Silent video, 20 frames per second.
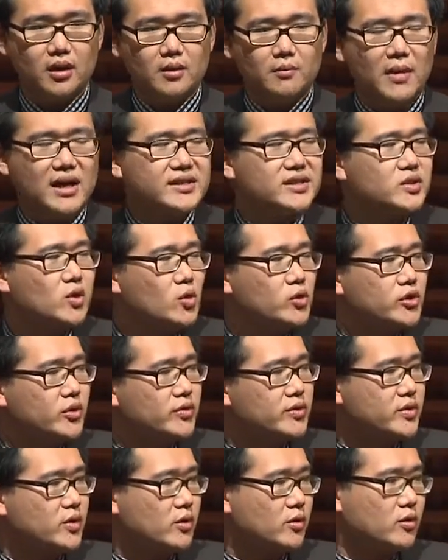My
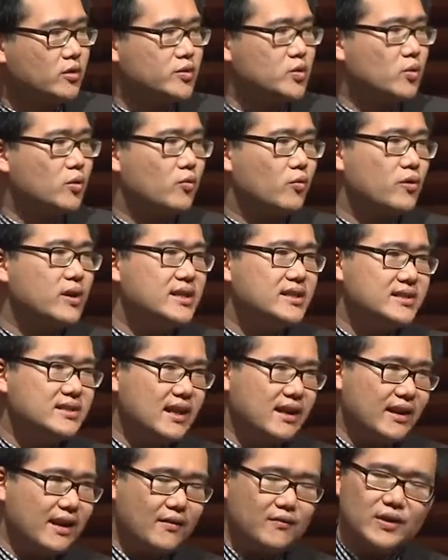social circles would
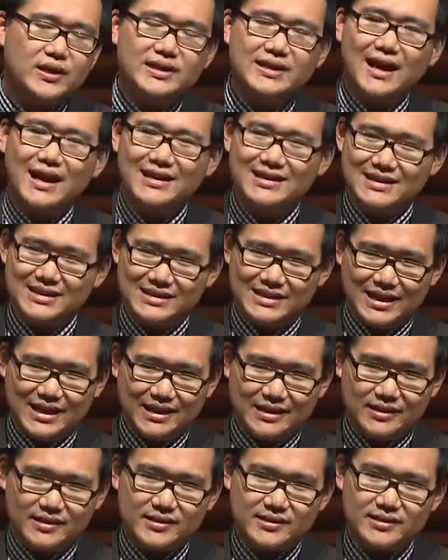reset every 90
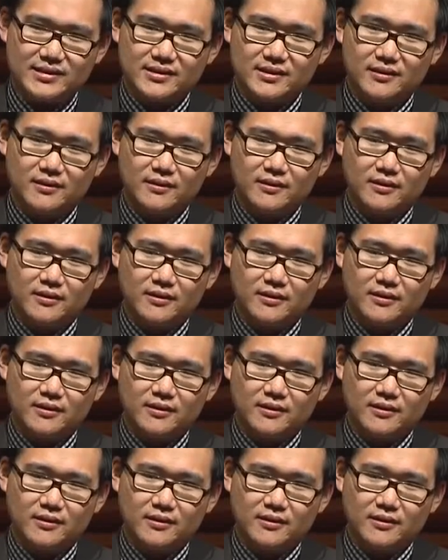days.